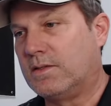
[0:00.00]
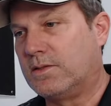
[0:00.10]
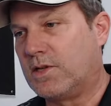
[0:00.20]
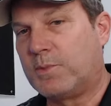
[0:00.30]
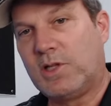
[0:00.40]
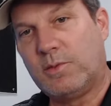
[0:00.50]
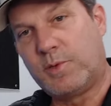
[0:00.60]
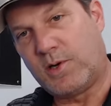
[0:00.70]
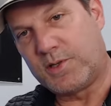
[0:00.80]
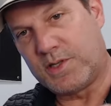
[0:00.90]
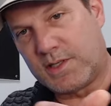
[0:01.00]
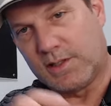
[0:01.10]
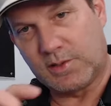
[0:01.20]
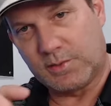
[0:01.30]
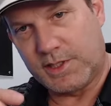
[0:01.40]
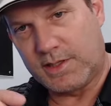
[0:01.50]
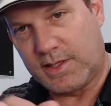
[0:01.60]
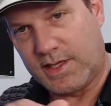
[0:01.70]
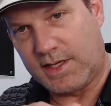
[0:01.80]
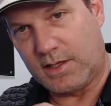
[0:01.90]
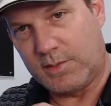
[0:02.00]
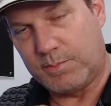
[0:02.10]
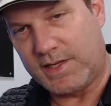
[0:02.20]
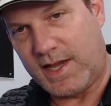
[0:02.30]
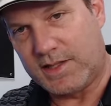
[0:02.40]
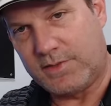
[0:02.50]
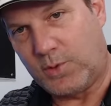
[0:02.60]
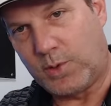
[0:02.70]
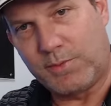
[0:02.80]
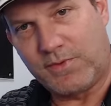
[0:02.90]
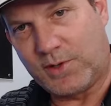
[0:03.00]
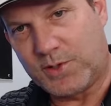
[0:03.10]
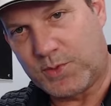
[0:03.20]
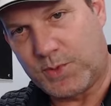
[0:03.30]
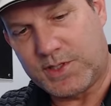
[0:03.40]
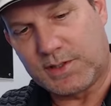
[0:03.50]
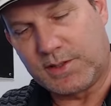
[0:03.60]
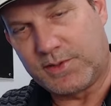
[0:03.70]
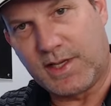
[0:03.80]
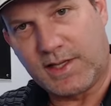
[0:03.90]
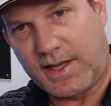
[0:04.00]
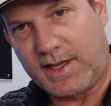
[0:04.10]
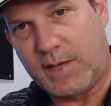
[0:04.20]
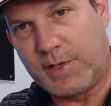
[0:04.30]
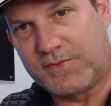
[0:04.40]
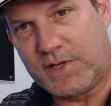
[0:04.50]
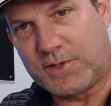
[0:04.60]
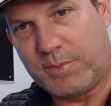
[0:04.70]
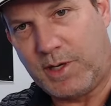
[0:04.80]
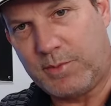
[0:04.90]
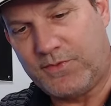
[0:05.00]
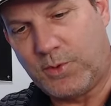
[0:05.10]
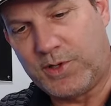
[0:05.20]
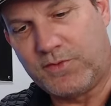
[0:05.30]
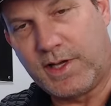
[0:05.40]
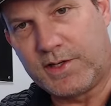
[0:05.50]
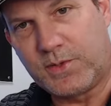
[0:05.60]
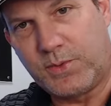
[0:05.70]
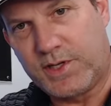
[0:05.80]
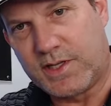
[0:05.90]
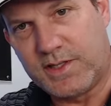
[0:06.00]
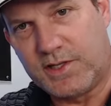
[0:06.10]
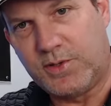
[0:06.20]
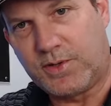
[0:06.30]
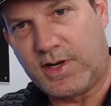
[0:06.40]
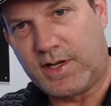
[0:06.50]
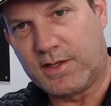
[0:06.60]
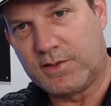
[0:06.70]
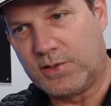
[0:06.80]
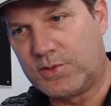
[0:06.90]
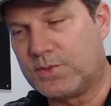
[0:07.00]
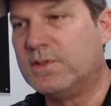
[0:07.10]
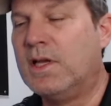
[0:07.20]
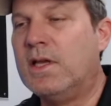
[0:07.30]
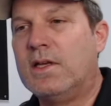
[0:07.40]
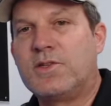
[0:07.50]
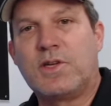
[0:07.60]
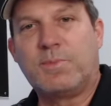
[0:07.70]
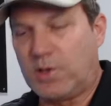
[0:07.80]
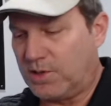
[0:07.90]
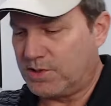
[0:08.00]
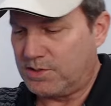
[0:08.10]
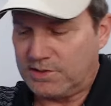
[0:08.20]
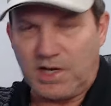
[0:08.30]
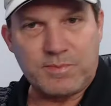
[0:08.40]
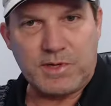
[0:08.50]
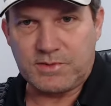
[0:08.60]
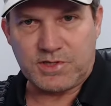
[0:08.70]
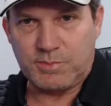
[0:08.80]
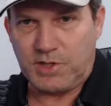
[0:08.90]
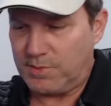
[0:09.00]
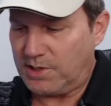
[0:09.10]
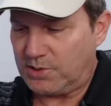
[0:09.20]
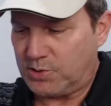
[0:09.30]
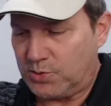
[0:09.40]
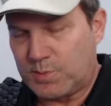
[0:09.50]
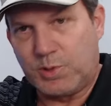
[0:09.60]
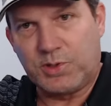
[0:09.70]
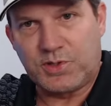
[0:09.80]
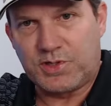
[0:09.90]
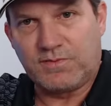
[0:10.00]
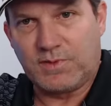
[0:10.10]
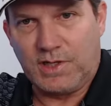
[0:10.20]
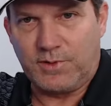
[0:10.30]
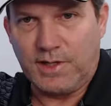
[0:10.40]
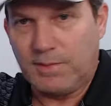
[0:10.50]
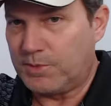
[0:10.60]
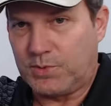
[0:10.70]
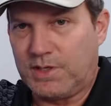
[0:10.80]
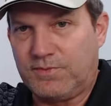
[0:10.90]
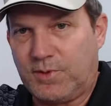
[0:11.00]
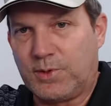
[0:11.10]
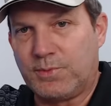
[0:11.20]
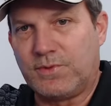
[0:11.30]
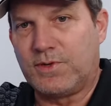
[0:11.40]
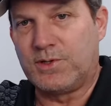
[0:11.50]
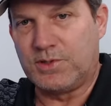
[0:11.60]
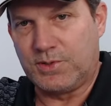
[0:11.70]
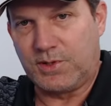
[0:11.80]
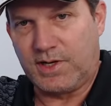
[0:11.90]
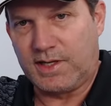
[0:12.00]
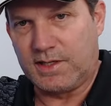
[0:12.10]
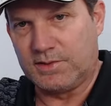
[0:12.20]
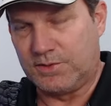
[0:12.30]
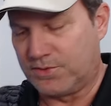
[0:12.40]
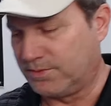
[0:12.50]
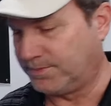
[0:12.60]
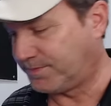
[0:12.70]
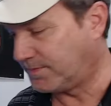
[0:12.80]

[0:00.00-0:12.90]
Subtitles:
Some club cars, it's a little bitty thing behind the forward and reverse switch, a little yellow cam I've talked about before. You've got to twist and then you can crank it in neutral. Some cars, some Yamahas, you just put the shift lever in between forward and reverse and you can crank it in neutral.